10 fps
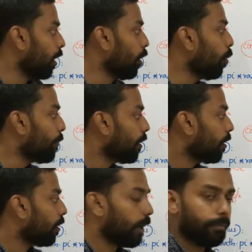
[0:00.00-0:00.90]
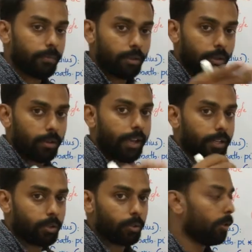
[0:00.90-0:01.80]
loop. Okay,
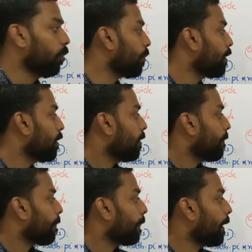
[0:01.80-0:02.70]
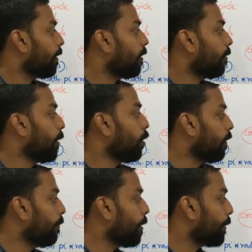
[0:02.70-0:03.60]
get into the loop. Then menu
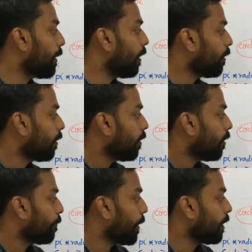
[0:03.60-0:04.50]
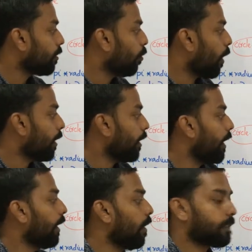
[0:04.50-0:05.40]
will be printed, print one
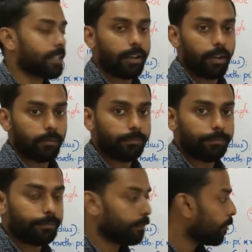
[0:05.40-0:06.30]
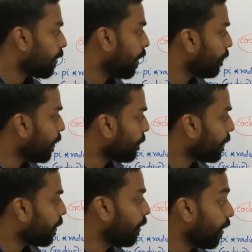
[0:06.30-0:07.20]
area of circle, and
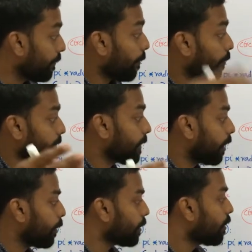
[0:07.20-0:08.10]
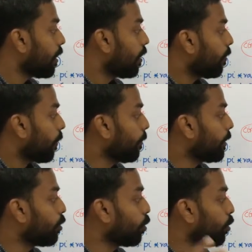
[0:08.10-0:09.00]
we left number of statements. One
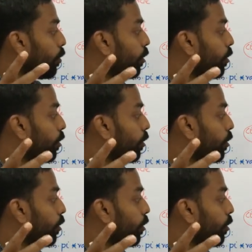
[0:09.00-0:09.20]
will be 2